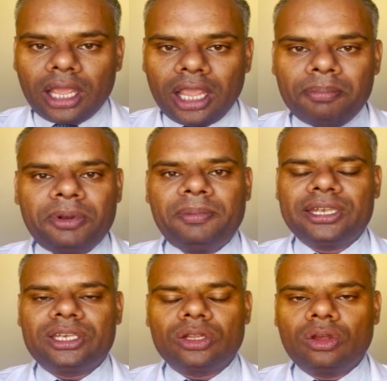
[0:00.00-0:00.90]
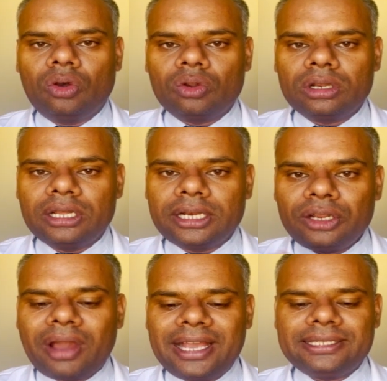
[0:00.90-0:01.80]
implement or
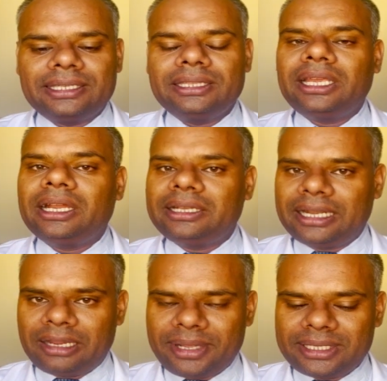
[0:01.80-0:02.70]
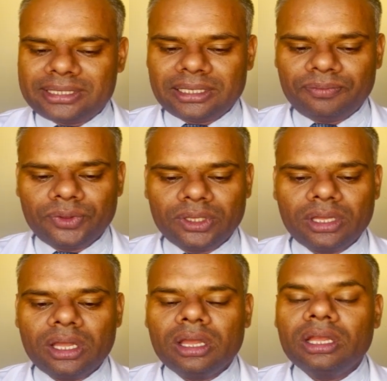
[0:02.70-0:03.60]
revise their database.
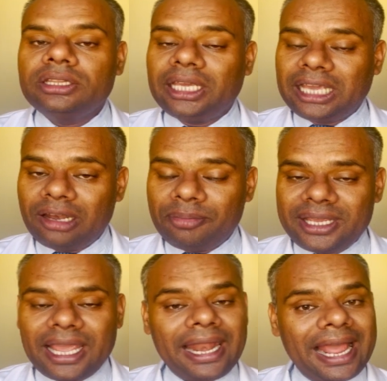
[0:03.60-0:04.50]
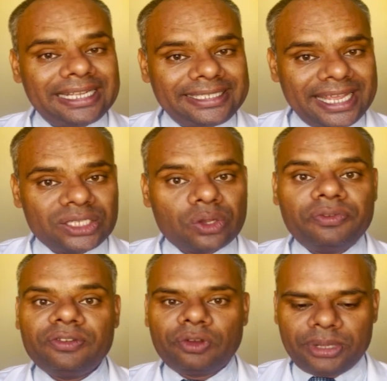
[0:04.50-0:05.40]
There can be an exchange of
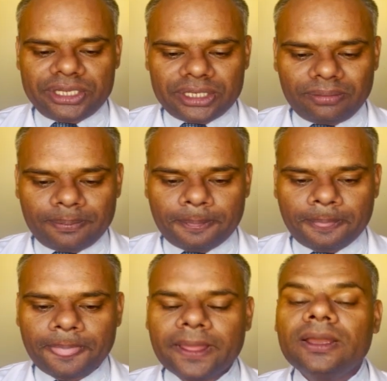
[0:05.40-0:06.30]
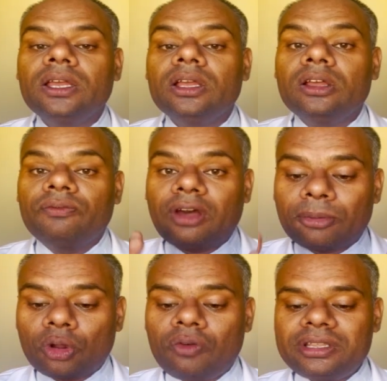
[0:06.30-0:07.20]
information.
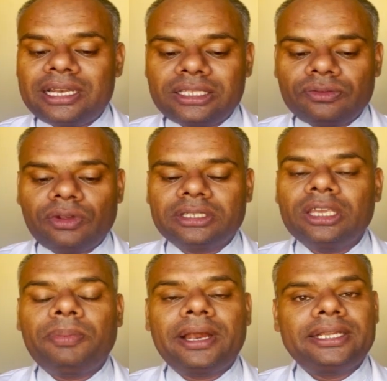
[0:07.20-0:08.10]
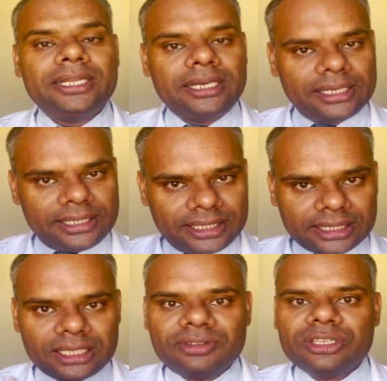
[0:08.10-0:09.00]
Pharmacovigilance working party
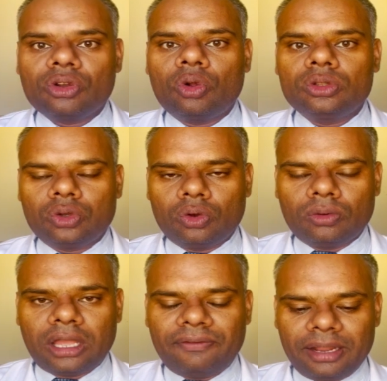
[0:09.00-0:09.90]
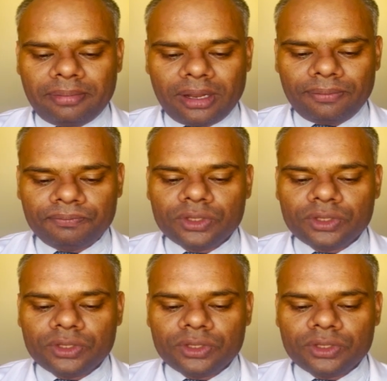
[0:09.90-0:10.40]
discussion is also available.